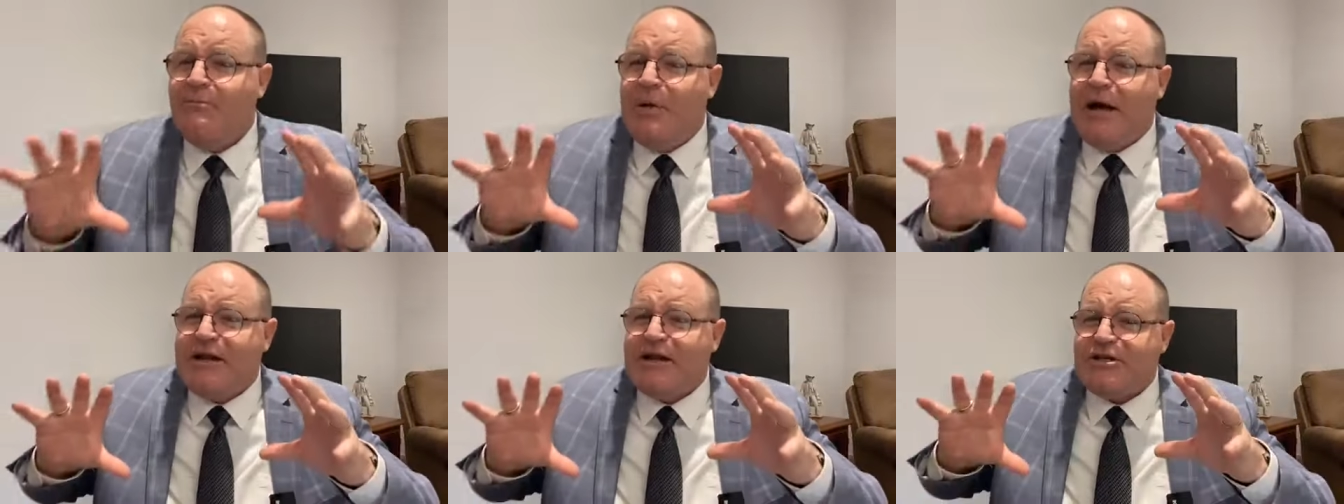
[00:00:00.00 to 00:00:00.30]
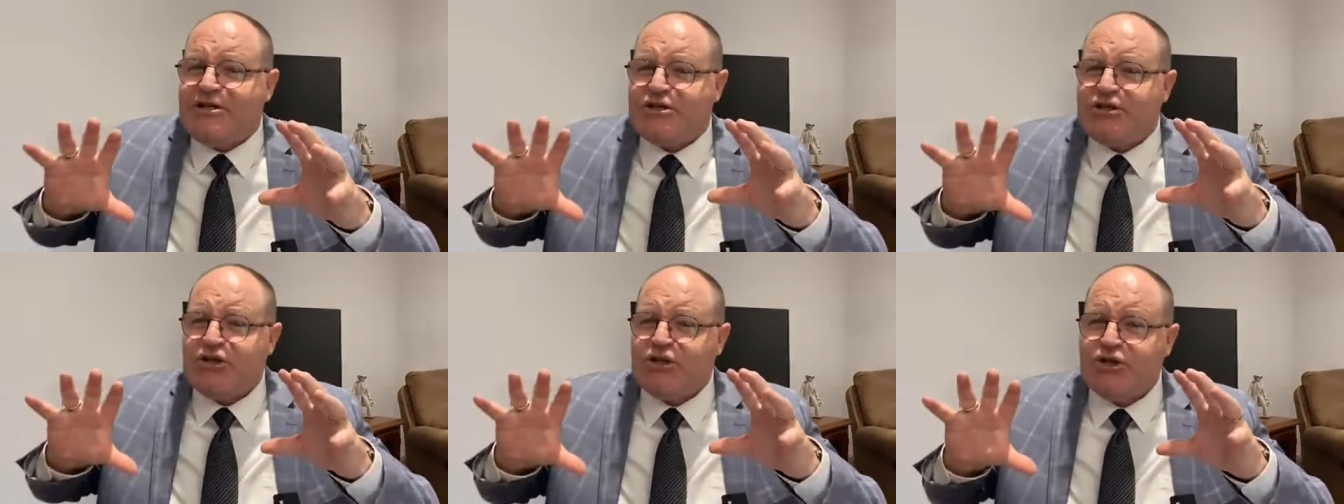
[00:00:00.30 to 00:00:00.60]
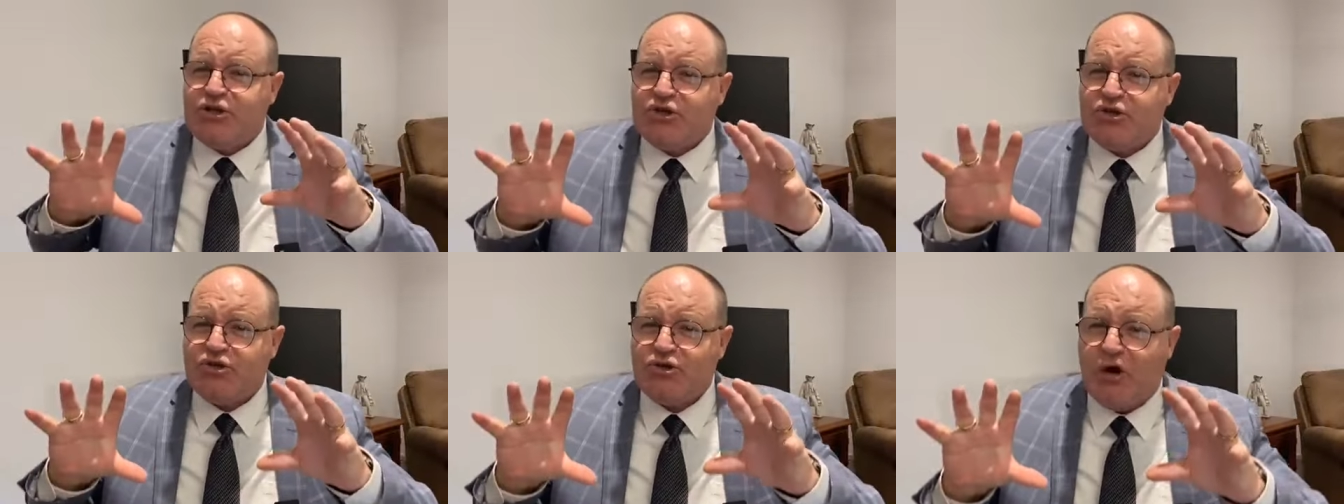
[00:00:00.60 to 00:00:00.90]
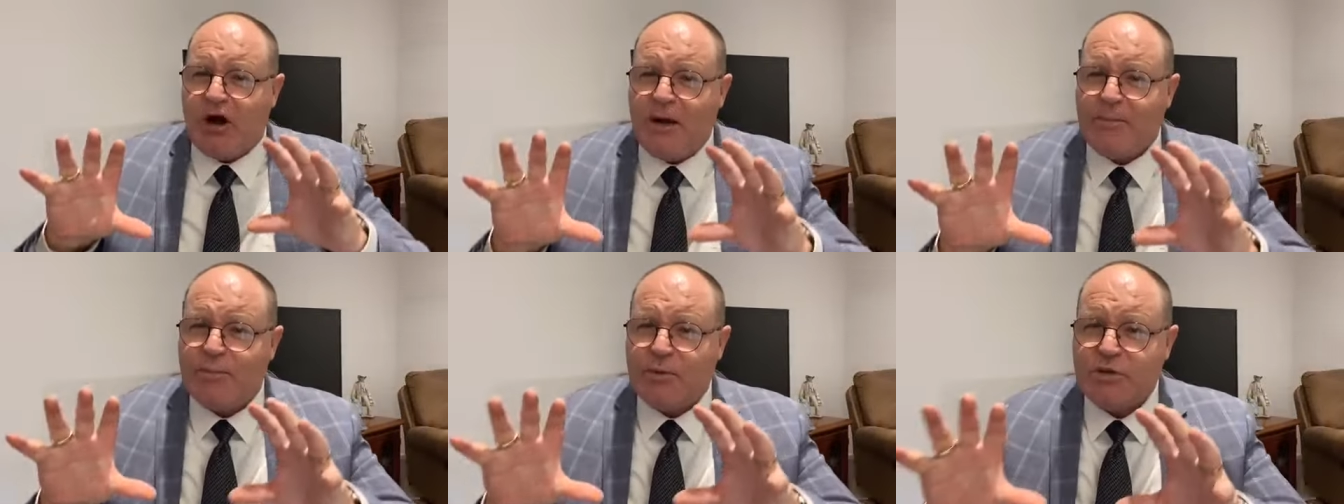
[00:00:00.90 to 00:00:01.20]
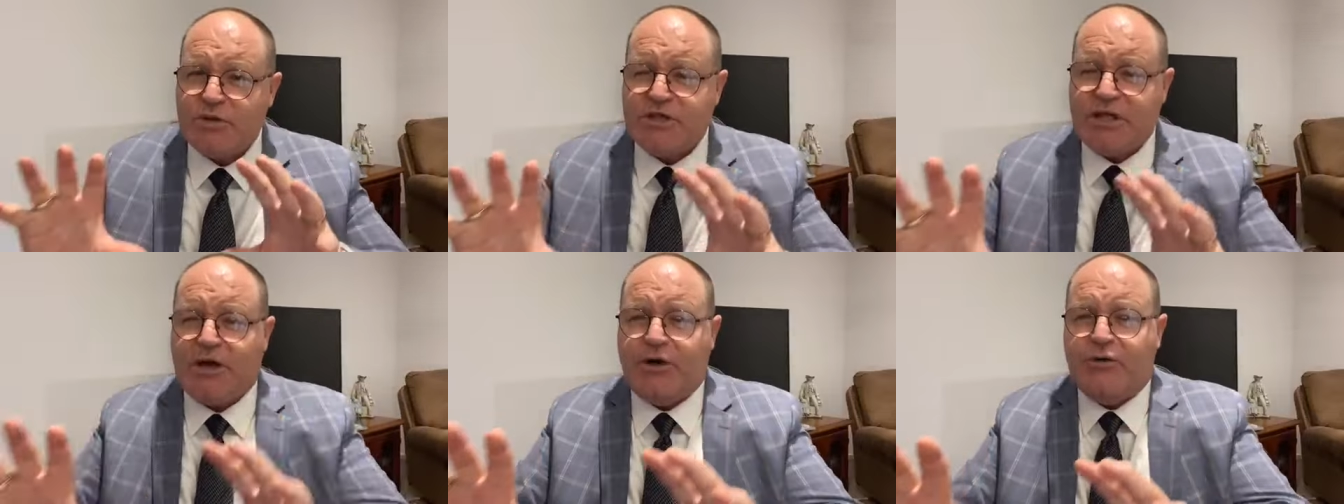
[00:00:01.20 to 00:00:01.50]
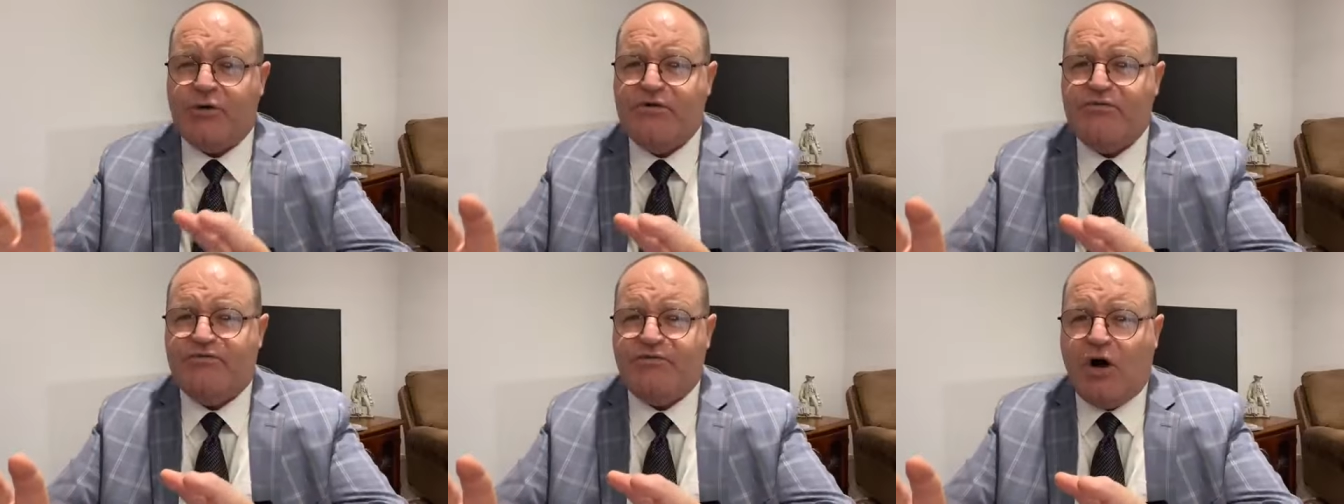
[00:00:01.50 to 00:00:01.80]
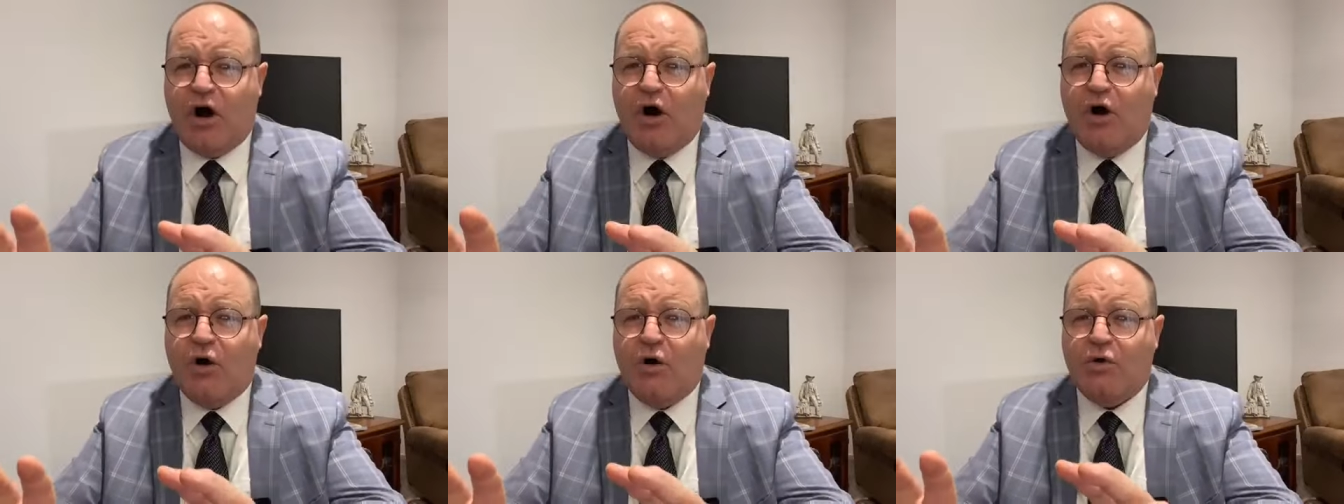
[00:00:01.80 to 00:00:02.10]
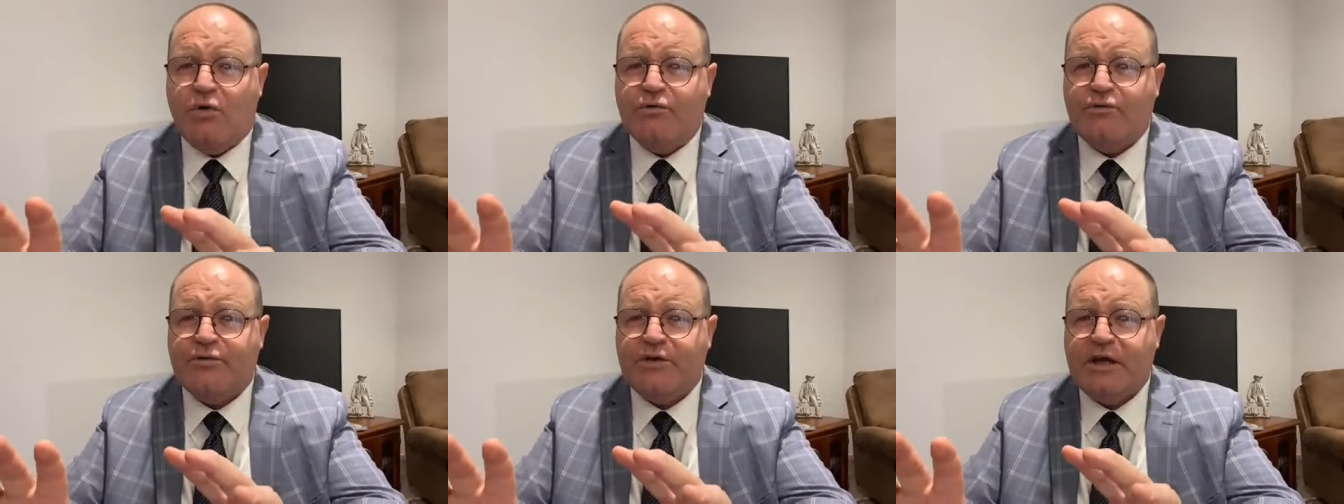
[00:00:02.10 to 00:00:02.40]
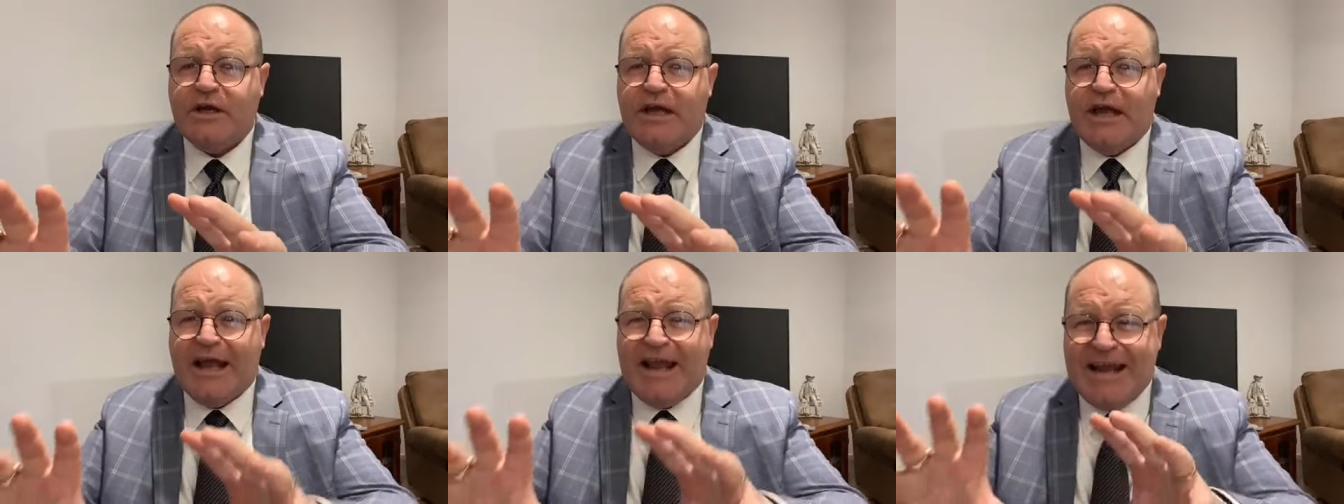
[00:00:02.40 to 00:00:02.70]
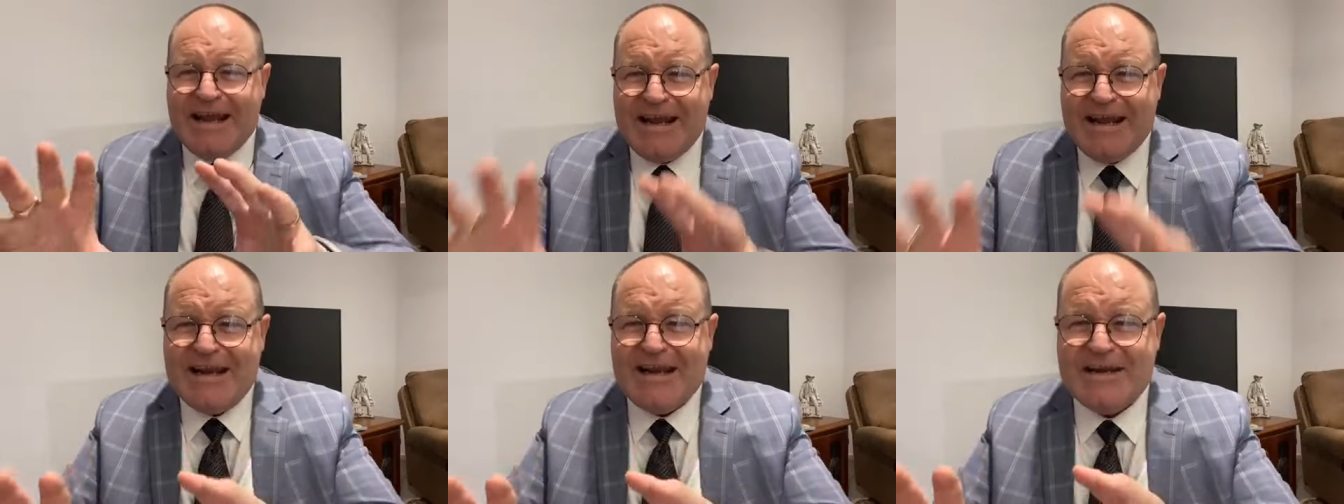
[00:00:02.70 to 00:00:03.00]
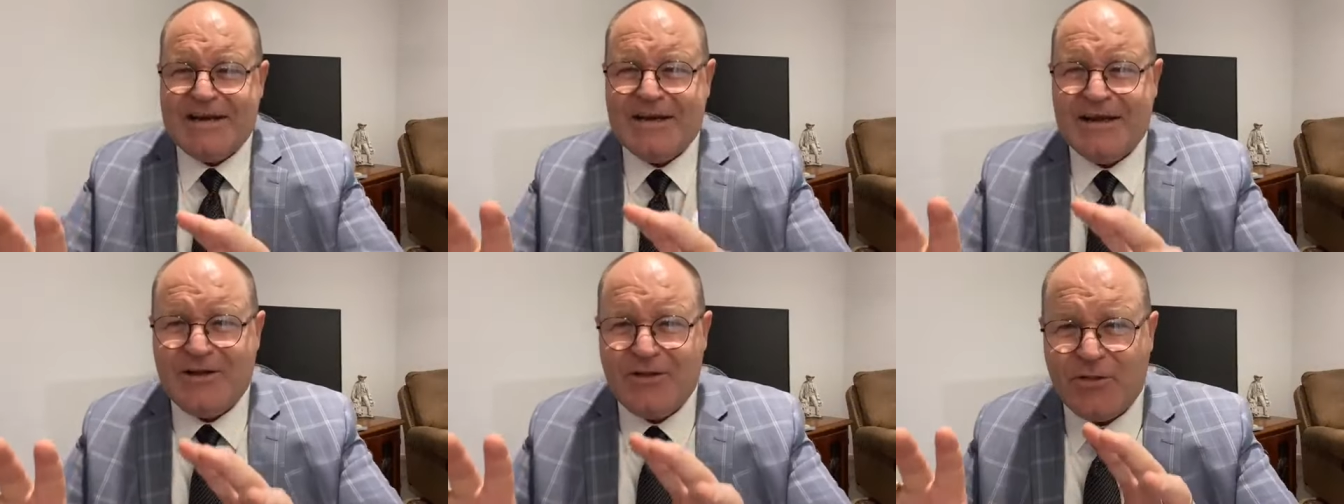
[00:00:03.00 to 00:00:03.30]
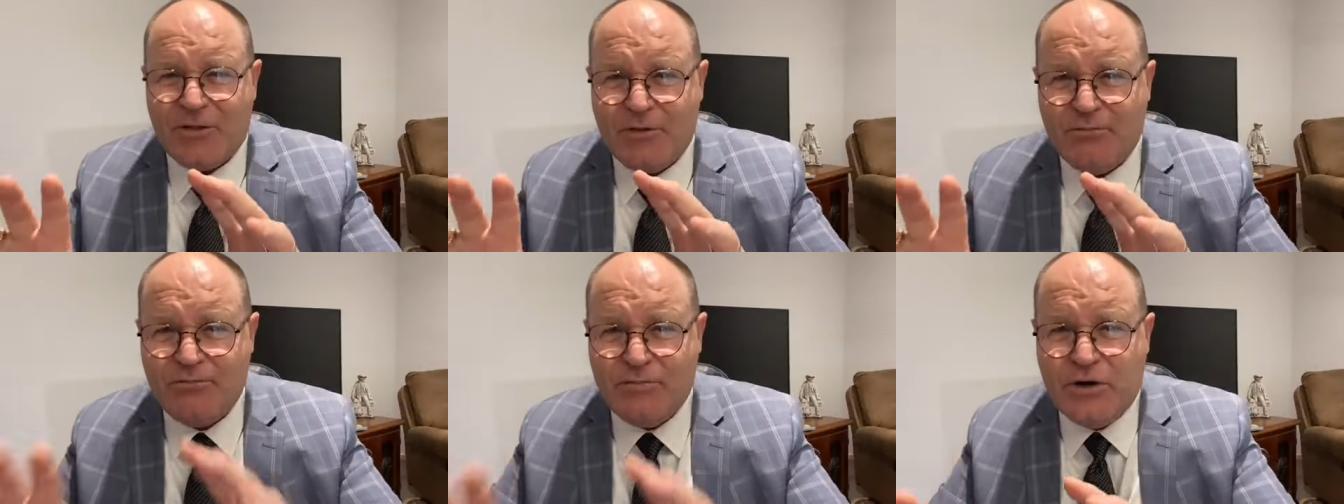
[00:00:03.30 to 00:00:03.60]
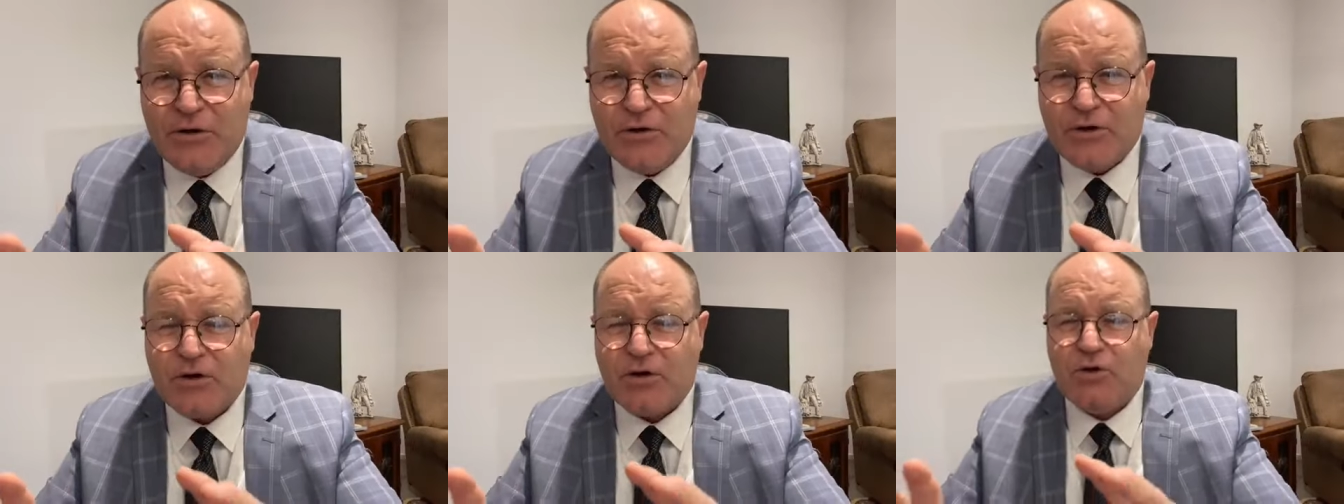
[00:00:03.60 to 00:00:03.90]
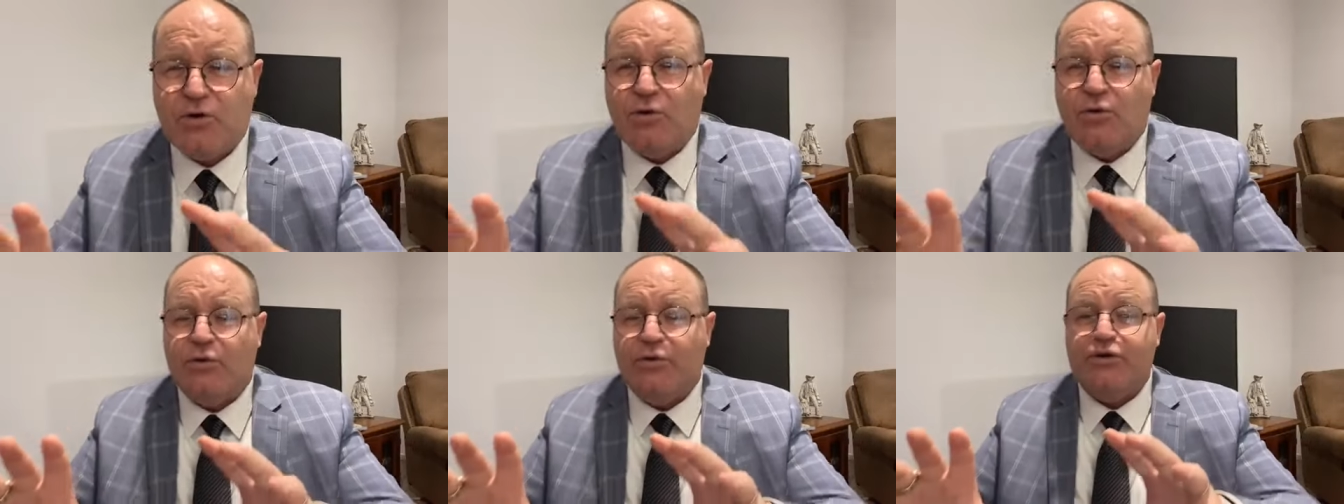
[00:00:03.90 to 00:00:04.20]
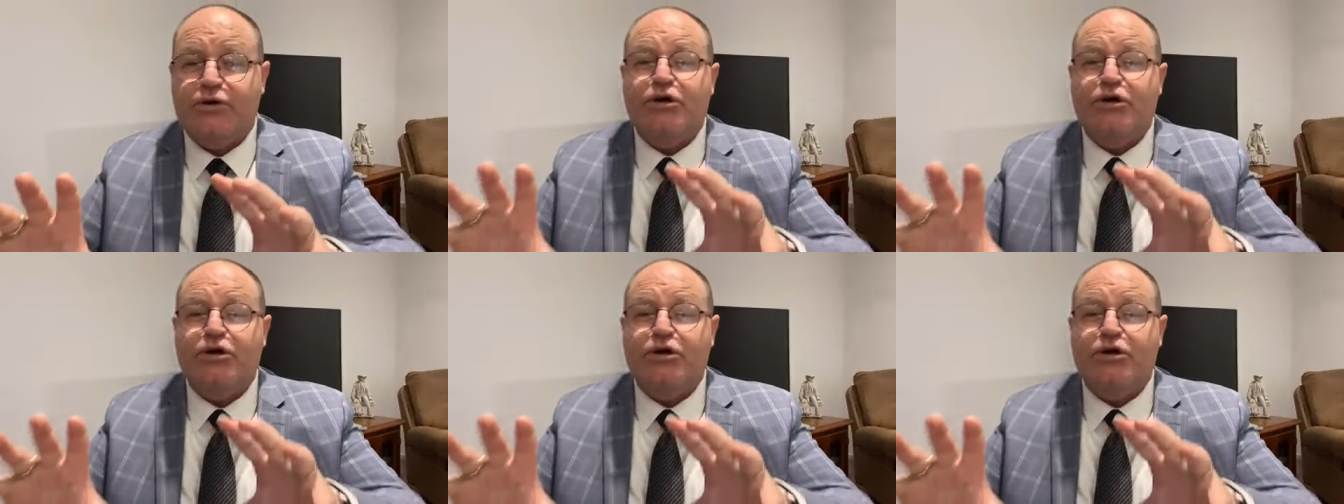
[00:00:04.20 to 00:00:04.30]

but it's the disciples that are involved in the miracle.